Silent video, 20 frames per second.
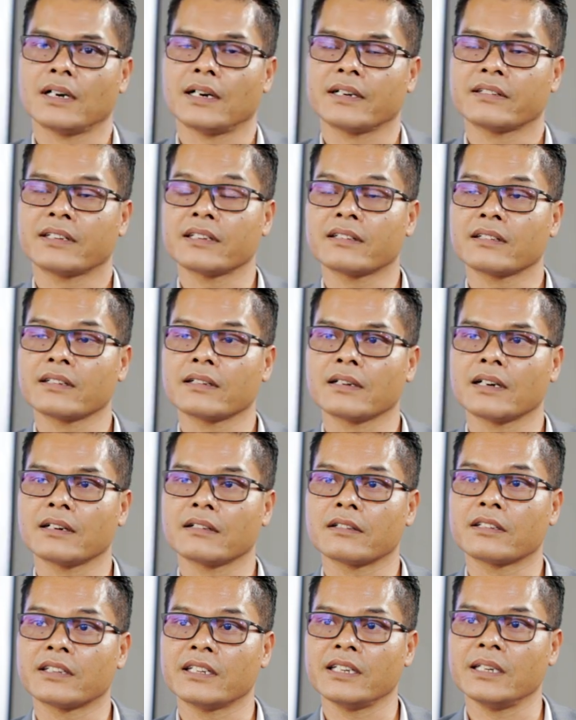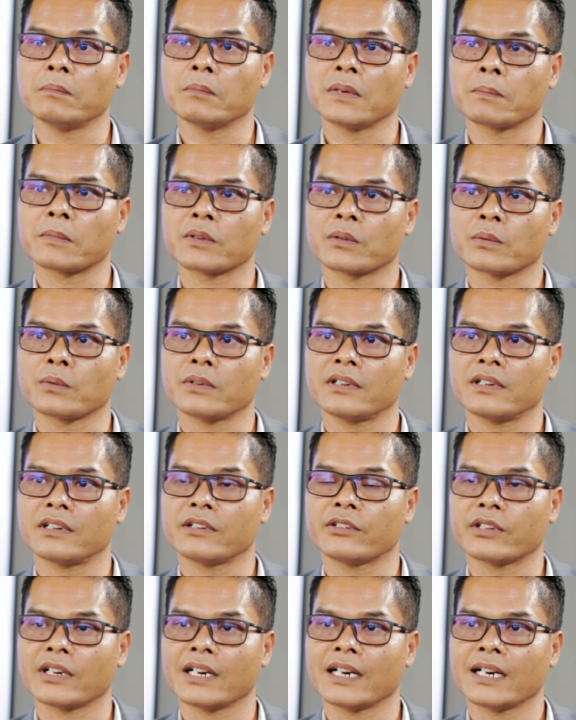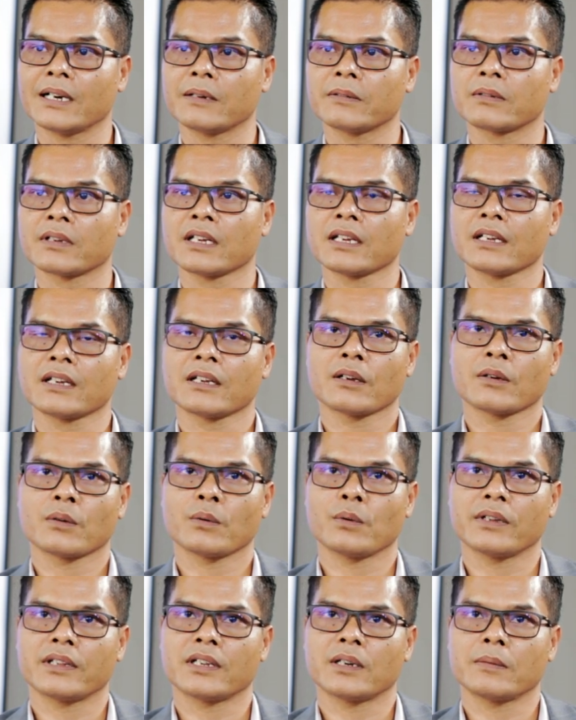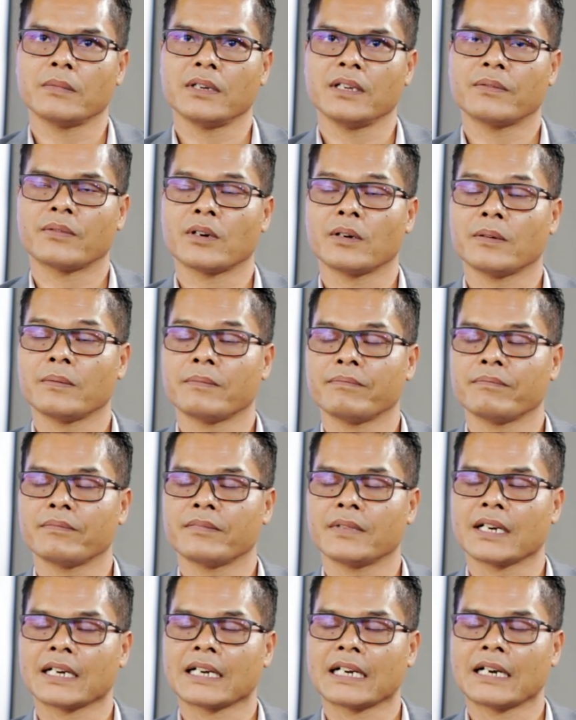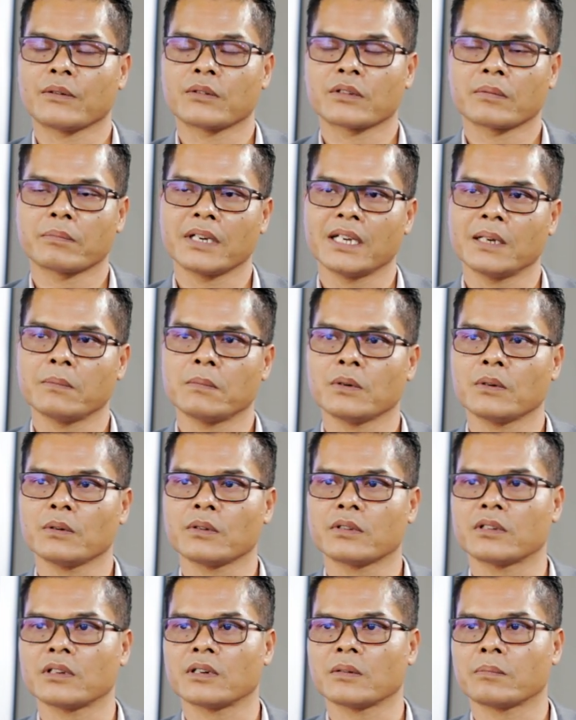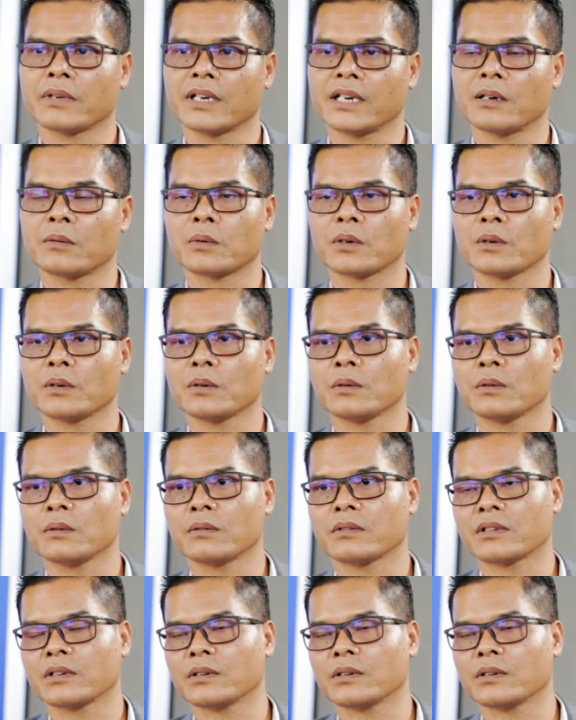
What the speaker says: assisting other team members with their jobs, whether it be from accounts payable to payroll